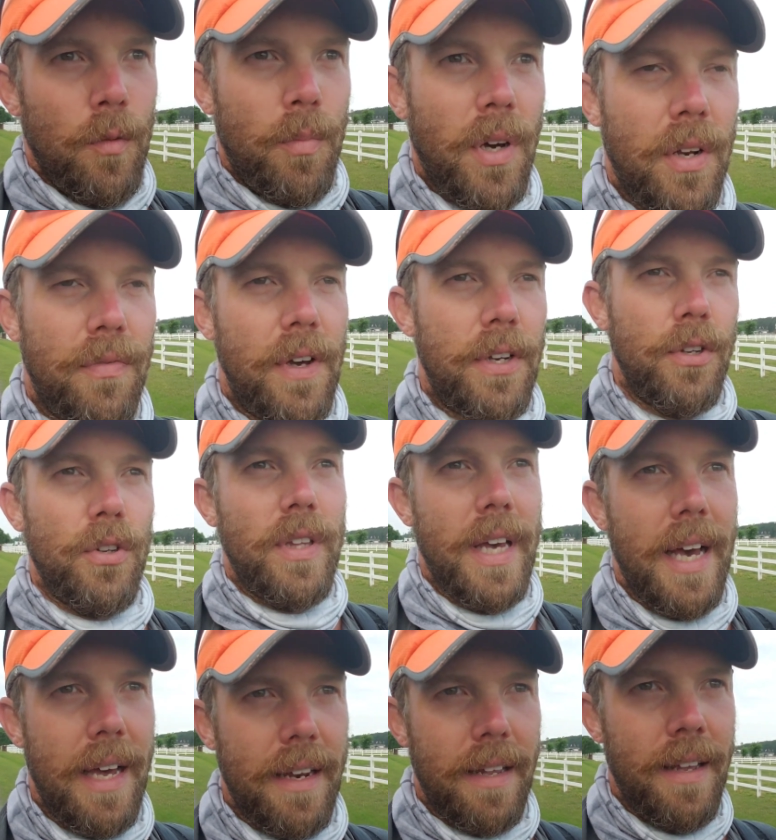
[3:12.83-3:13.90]
But if I do
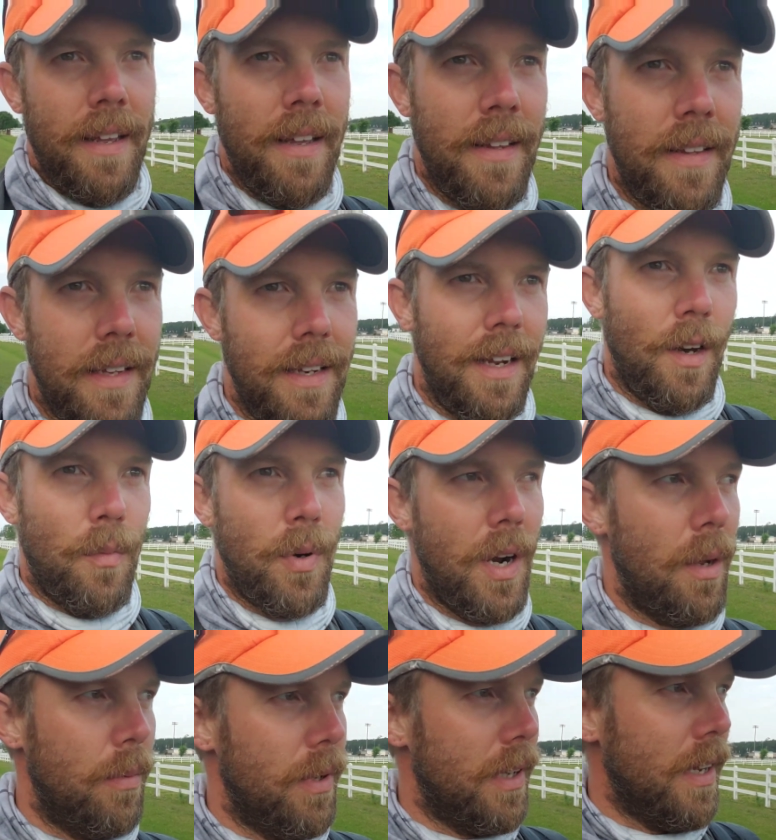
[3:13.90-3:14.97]
that, then I'll
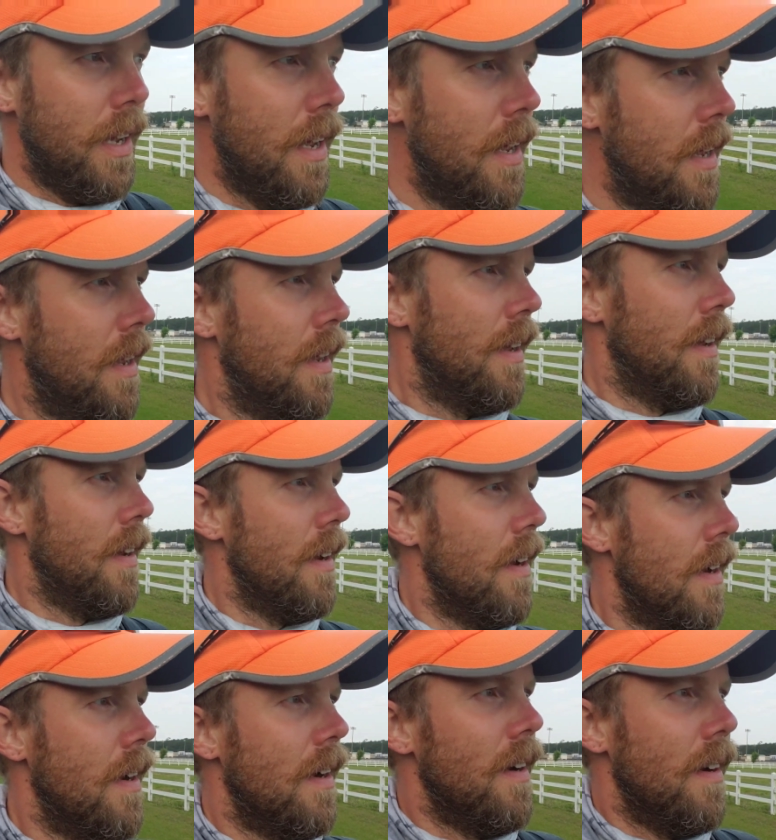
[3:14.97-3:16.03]
probably
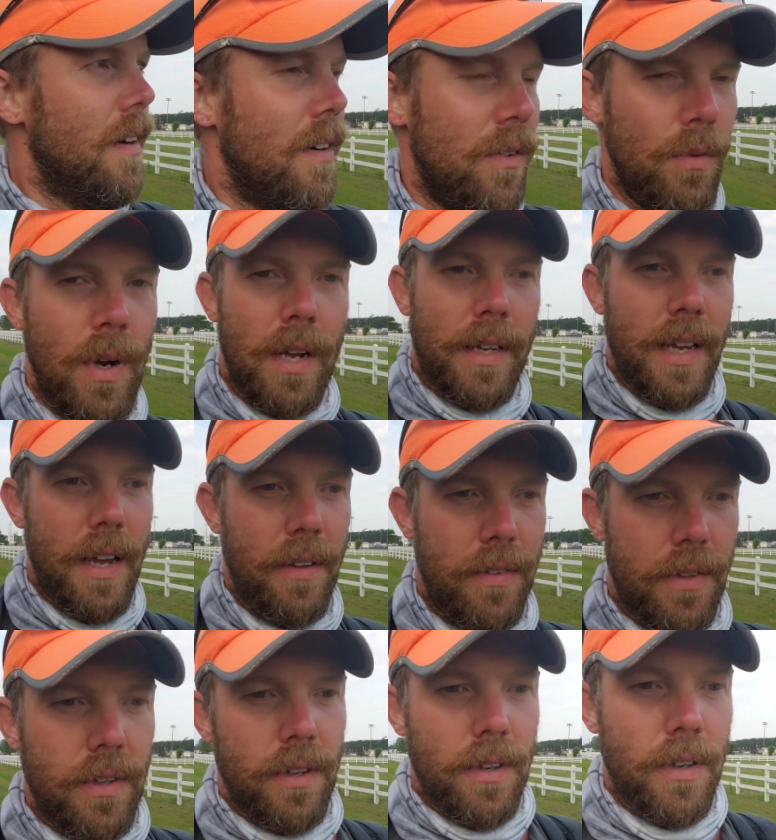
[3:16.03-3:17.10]
rock out
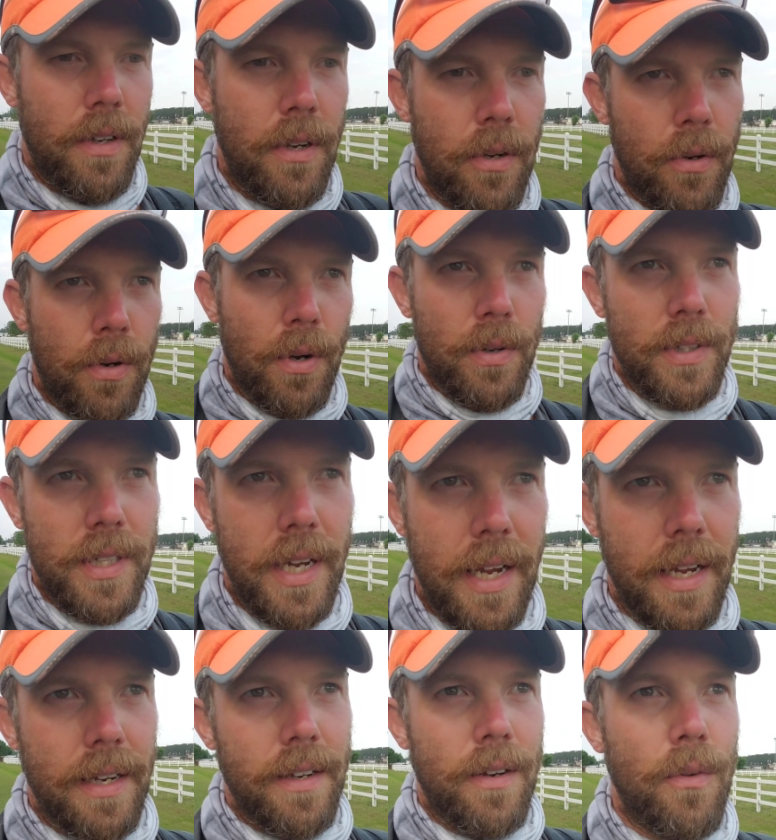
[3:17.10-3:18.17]
the
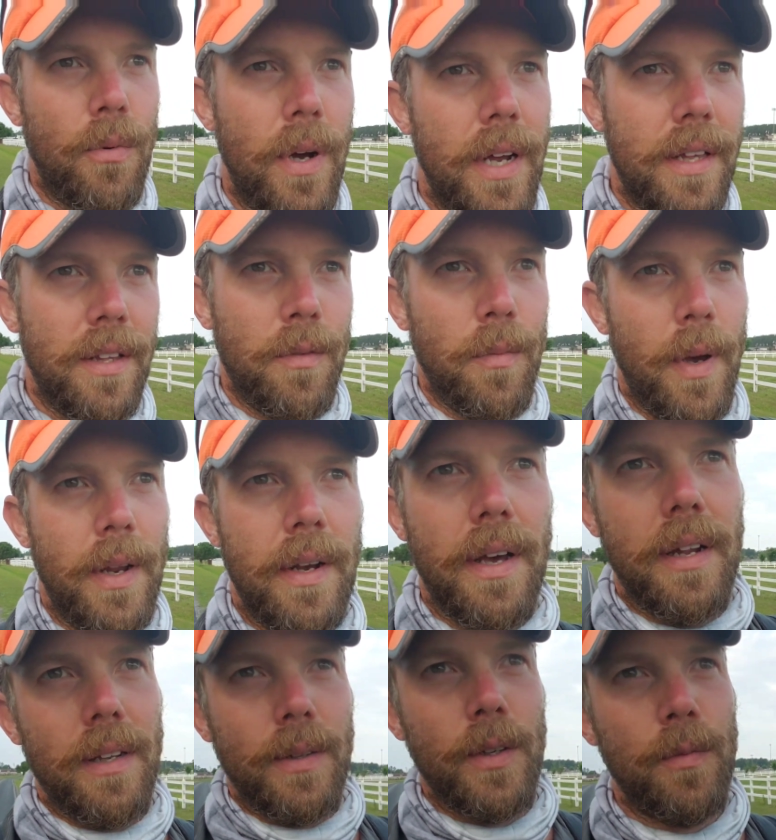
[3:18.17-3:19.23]
Croatan in a way that might
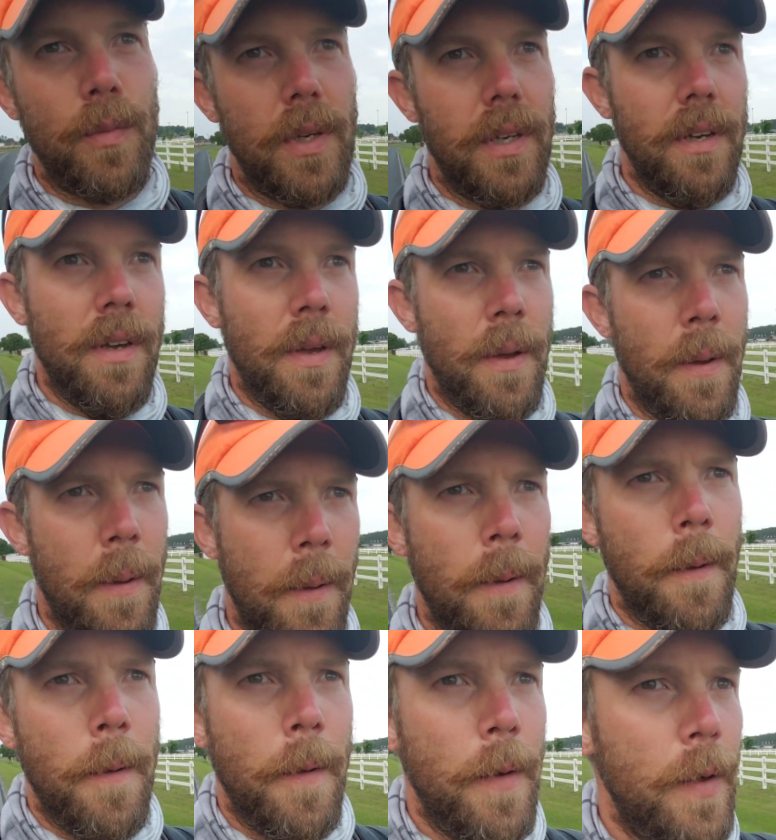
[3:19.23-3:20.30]
not leave me
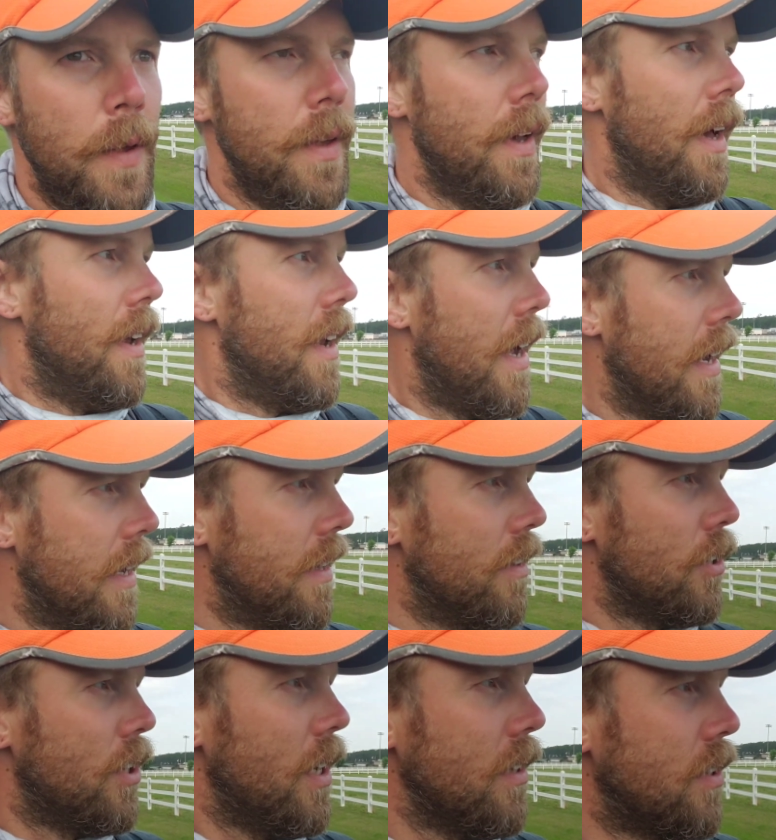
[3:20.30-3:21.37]
a night in
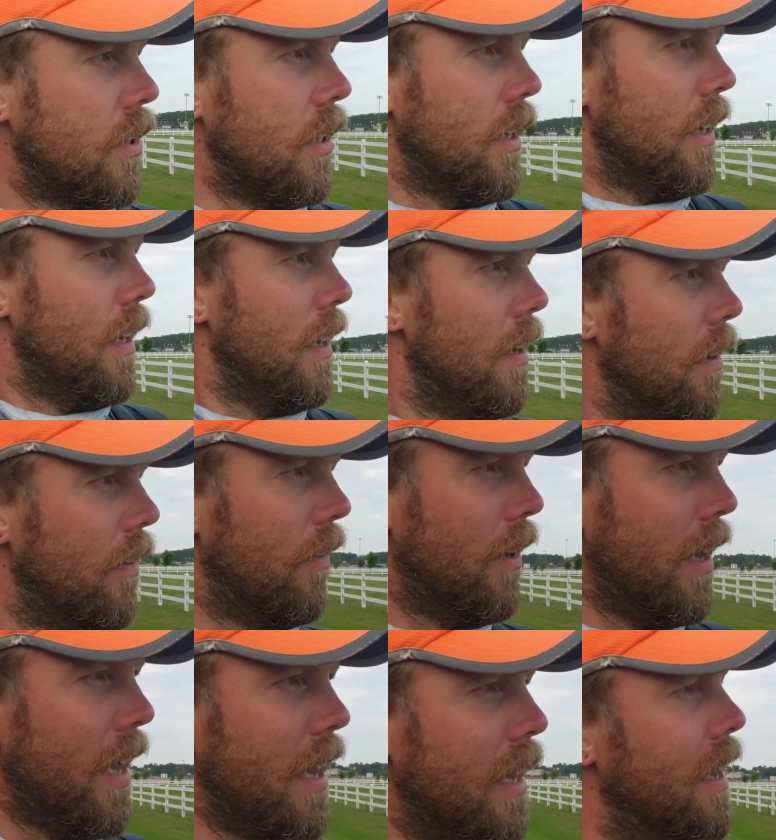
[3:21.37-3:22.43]
the shelter. Well,
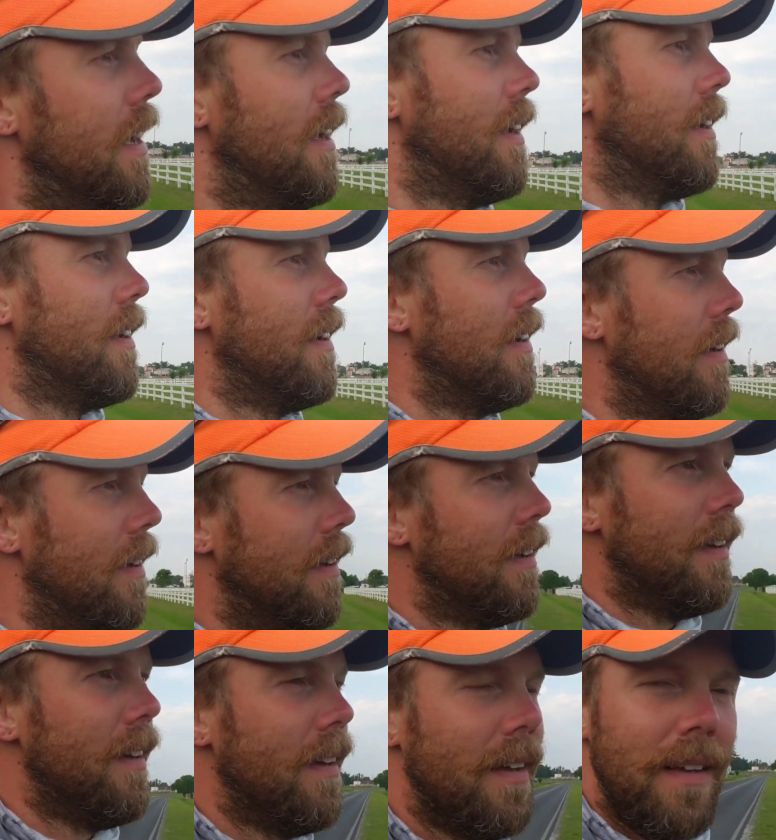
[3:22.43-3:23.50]
hey.
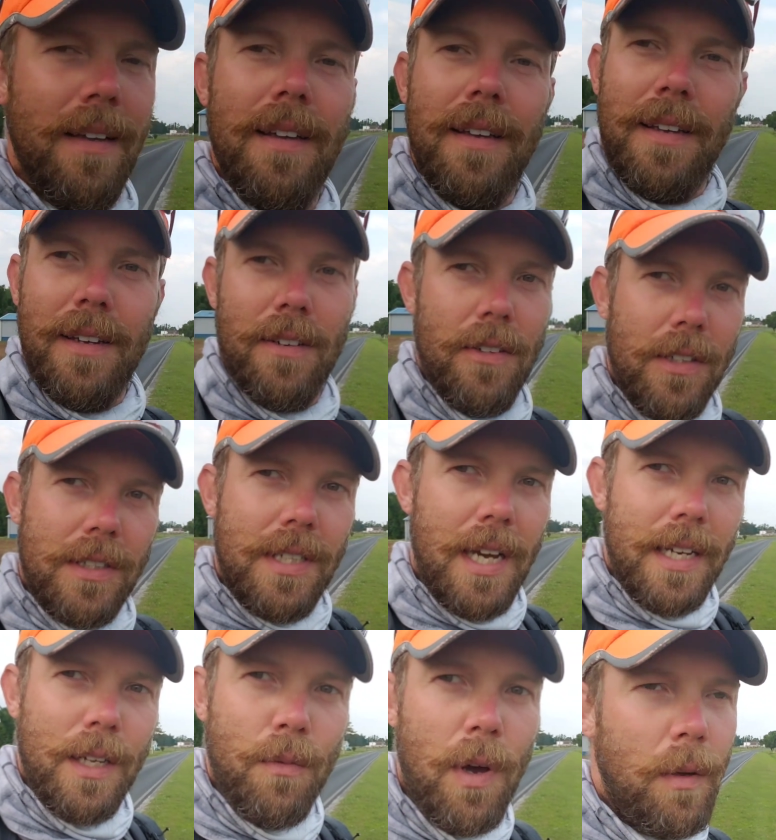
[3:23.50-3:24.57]
Here's a
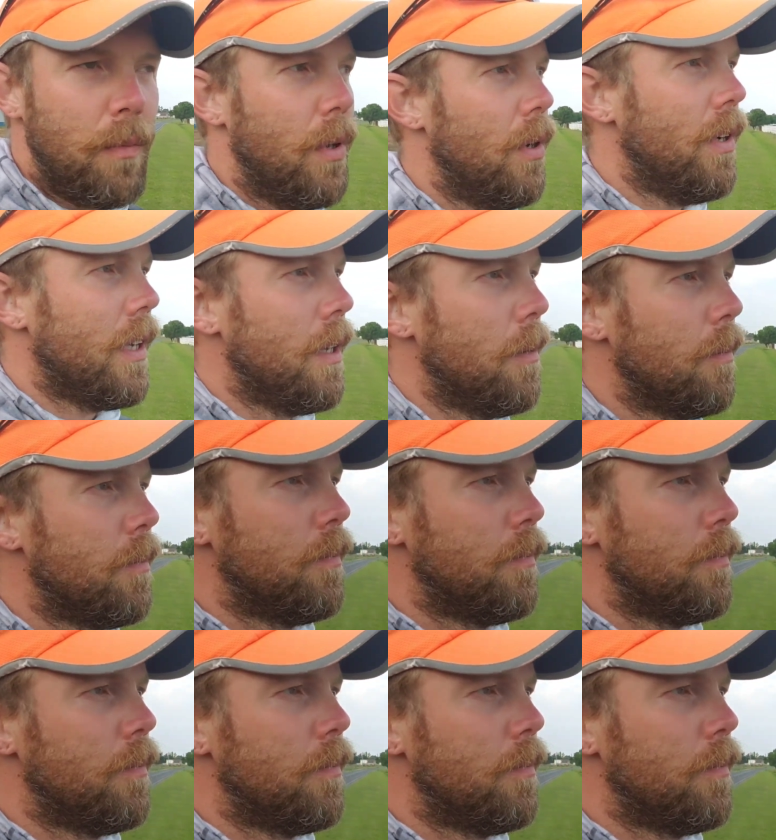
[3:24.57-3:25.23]
tiny white pony.